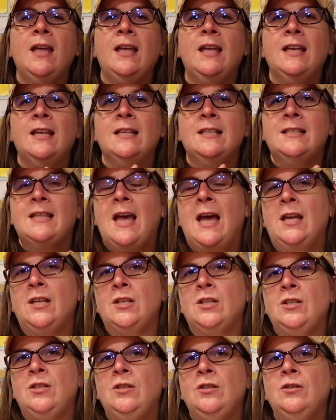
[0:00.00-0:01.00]
is
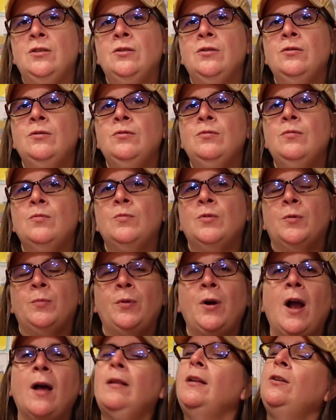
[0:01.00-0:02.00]
that you were
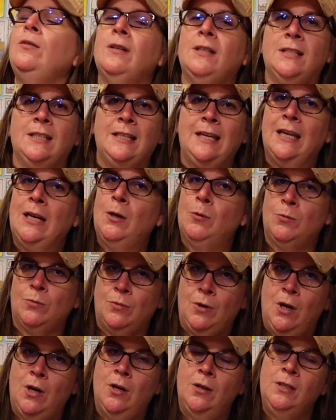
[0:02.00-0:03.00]
probably going to get it
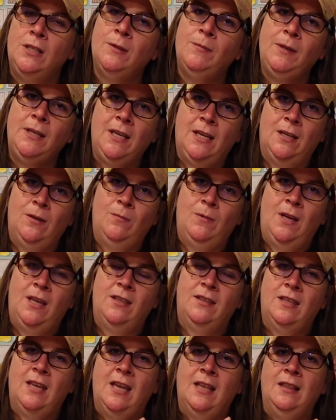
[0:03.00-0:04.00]
wrong to begin
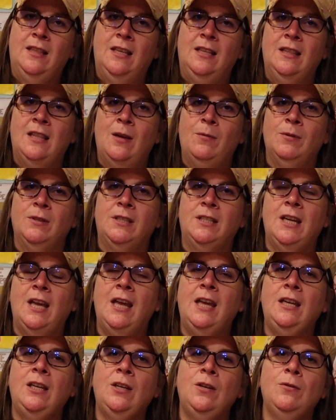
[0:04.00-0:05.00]
with, and then they will
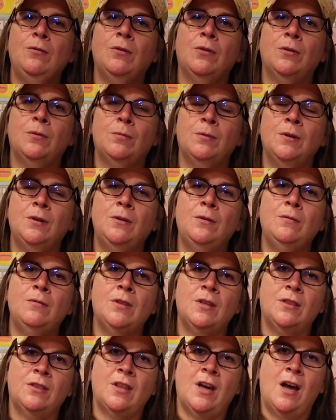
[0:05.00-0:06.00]
take you through
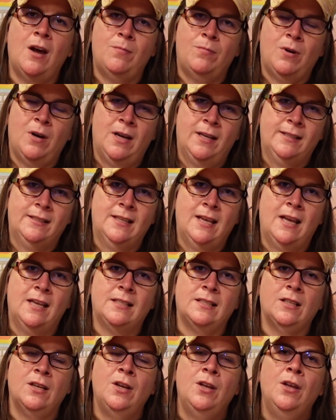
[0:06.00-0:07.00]
the thought
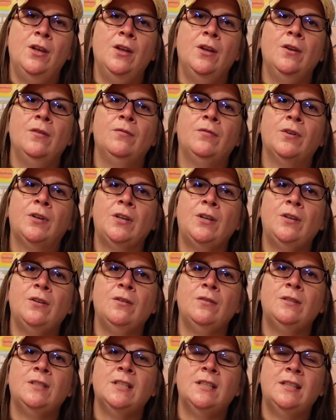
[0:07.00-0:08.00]
process for
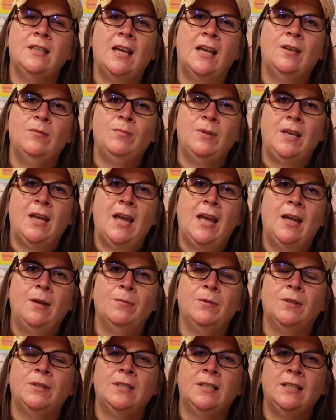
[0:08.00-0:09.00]
you to then be
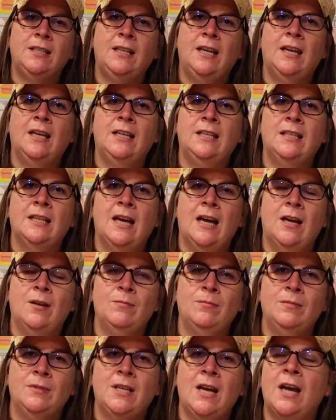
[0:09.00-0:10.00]
able to get
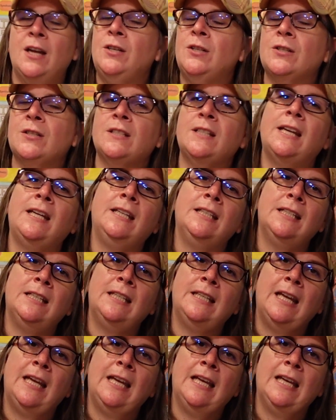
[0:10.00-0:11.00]
um, to understand
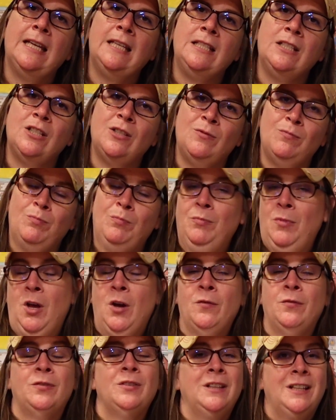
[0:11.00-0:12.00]
it and
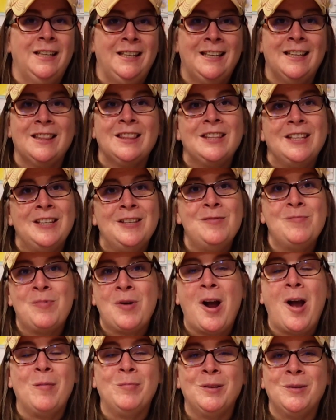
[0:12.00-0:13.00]
hopefully get the
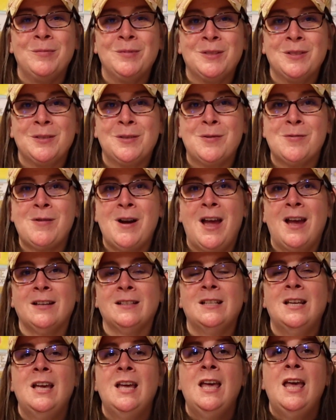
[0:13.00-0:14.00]
problems correct.